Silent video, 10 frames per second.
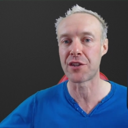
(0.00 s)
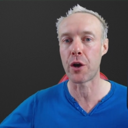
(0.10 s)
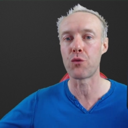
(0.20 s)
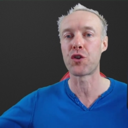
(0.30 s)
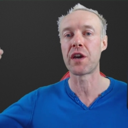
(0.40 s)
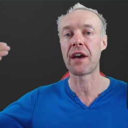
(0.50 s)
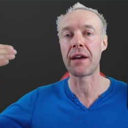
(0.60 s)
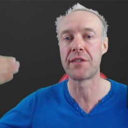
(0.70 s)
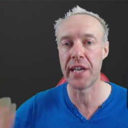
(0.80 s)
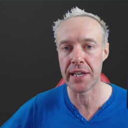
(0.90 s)
I don't
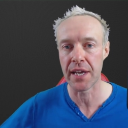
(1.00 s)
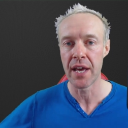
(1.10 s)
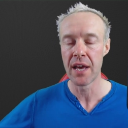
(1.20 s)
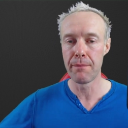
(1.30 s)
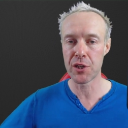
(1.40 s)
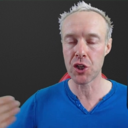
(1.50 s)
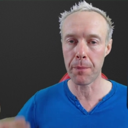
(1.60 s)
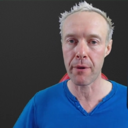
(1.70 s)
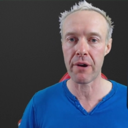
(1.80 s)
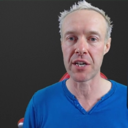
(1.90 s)
think I did
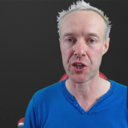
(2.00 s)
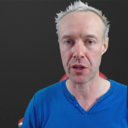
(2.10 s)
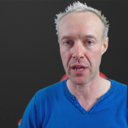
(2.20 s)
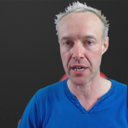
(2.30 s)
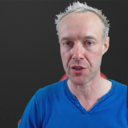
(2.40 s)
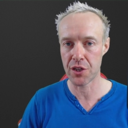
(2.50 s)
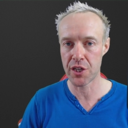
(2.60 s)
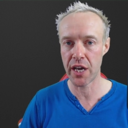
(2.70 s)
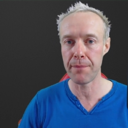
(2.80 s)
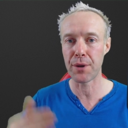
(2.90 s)
misoperationalize
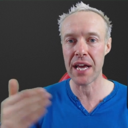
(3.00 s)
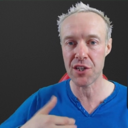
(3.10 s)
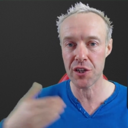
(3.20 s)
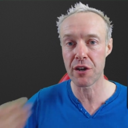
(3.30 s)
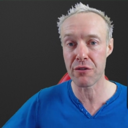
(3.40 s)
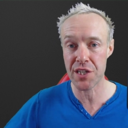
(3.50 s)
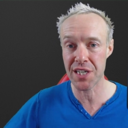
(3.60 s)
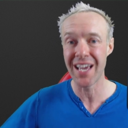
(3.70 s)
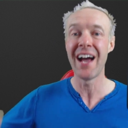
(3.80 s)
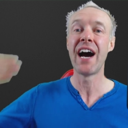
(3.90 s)
the term. But actually,
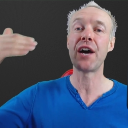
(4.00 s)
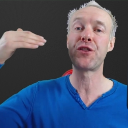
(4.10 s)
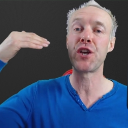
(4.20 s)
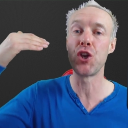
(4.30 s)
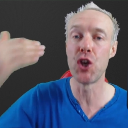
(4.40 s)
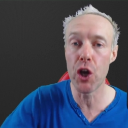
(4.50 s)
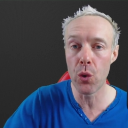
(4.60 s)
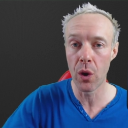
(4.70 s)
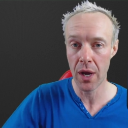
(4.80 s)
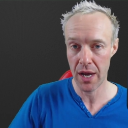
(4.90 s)
Kristi, I think
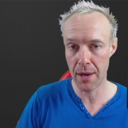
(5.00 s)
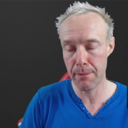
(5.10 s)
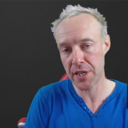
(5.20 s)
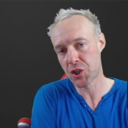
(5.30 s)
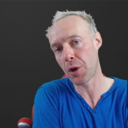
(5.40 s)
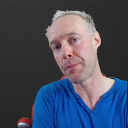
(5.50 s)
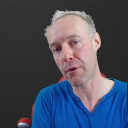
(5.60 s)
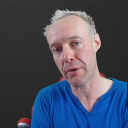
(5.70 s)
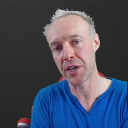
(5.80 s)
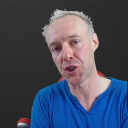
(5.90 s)
you are
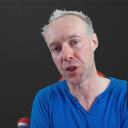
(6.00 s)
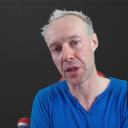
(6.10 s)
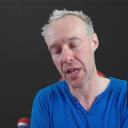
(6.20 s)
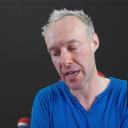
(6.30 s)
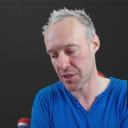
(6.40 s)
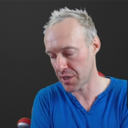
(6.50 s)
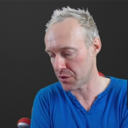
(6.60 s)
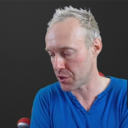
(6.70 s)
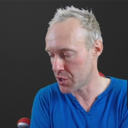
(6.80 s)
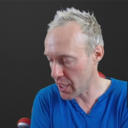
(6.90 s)

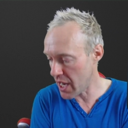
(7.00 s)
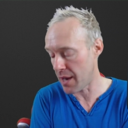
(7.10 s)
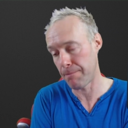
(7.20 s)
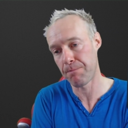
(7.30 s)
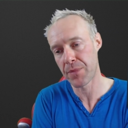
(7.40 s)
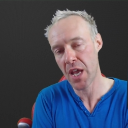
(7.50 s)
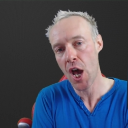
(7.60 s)
misoperationalizing the term.